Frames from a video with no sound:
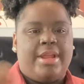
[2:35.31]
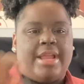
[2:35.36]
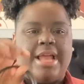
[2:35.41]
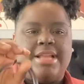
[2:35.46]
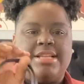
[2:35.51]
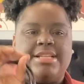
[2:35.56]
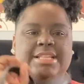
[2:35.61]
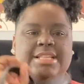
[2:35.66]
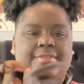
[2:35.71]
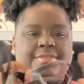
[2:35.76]
I
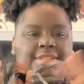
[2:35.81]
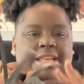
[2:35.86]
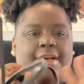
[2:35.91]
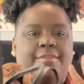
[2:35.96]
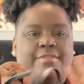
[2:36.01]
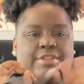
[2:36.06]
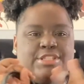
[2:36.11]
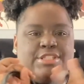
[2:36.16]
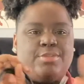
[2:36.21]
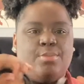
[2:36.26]
just have to have
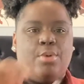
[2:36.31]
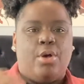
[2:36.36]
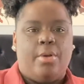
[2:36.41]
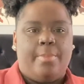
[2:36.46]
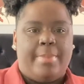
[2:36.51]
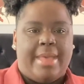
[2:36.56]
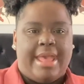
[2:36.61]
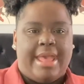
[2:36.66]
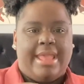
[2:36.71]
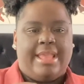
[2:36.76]
a small
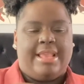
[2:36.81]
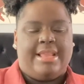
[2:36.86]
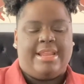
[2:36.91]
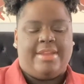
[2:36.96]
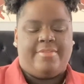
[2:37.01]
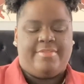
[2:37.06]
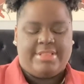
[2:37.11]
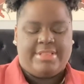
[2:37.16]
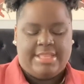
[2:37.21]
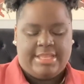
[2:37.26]
bag and
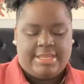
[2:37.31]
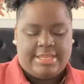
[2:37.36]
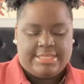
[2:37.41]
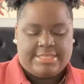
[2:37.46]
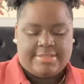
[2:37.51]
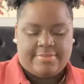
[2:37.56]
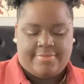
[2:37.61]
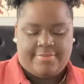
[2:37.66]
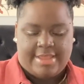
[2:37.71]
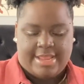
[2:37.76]
everything needs to
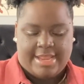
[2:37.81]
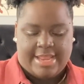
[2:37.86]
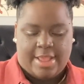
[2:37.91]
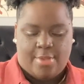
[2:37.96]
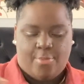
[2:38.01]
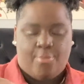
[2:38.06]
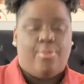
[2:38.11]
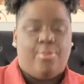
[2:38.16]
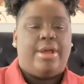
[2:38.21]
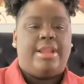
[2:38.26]
fit in that
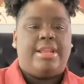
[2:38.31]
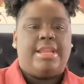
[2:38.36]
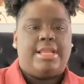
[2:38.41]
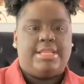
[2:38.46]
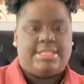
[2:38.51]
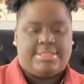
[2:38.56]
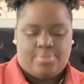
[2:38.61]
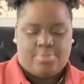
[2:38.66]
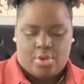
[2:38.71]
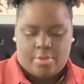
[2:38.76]
one
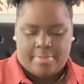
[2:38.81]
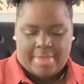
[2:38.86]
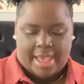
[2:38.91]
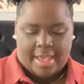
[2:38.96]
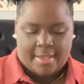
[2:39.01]
small bag.